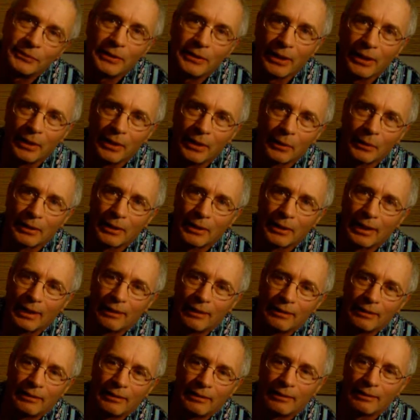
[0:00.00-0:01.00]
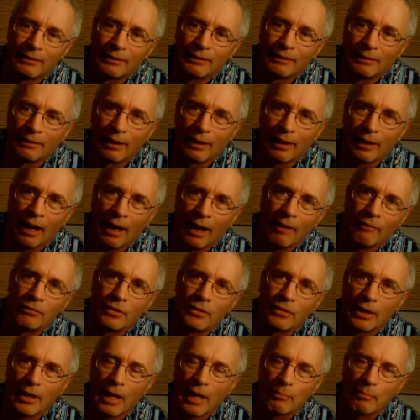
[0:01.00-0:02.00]
You know, I've
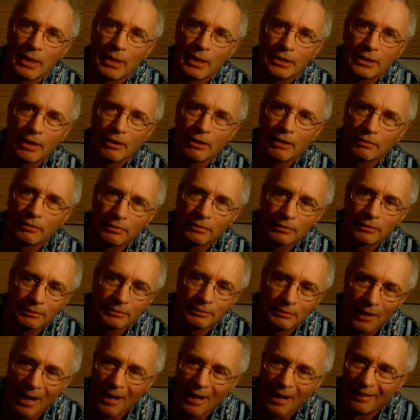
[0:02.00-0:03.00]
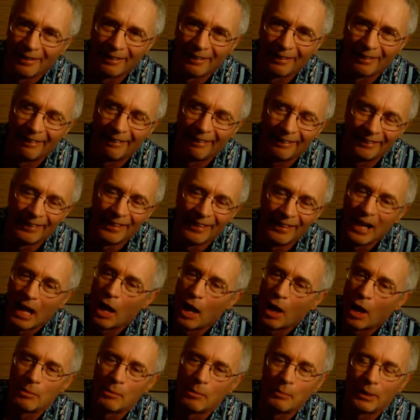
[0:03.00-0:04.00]
done that myself,
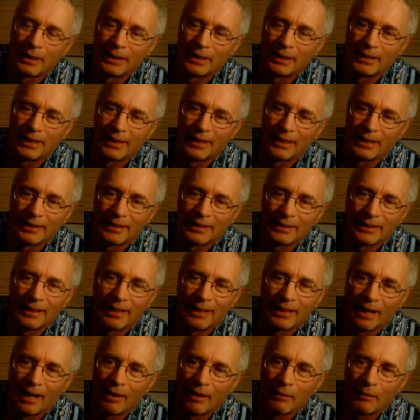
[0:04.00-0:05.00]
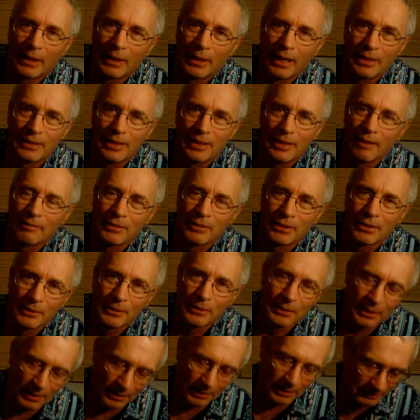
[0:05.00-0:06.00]
but I would hate to have to do
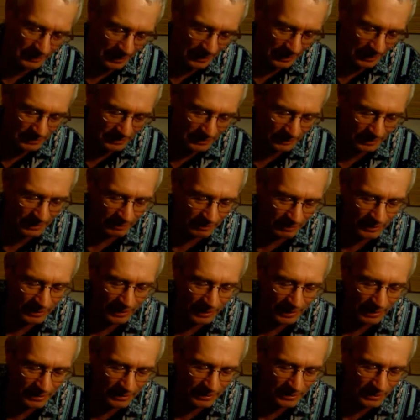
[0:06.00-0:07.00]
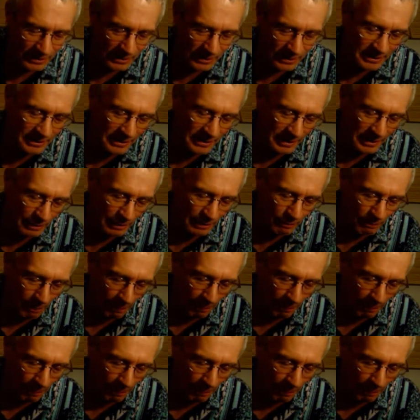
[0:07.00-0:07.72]
it on national TV like she just did.